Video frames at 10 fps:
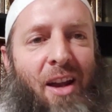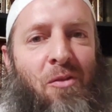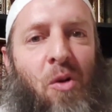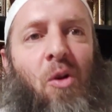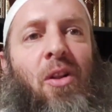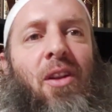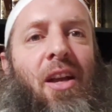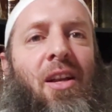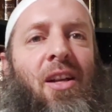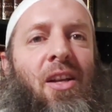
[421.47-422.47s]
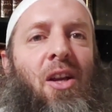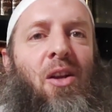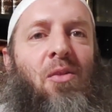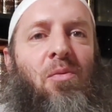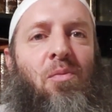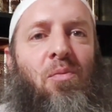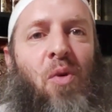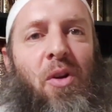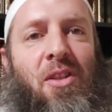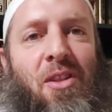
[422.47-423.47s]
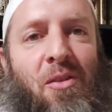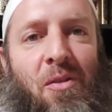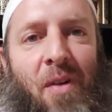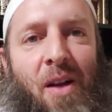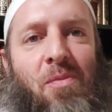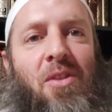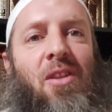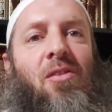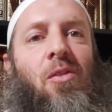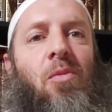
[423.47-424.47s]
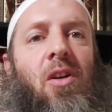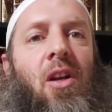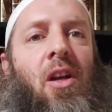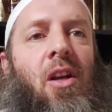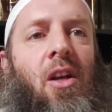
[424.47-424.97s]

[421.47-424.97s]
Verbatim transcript: had a role in like zero point zero five percent of the book.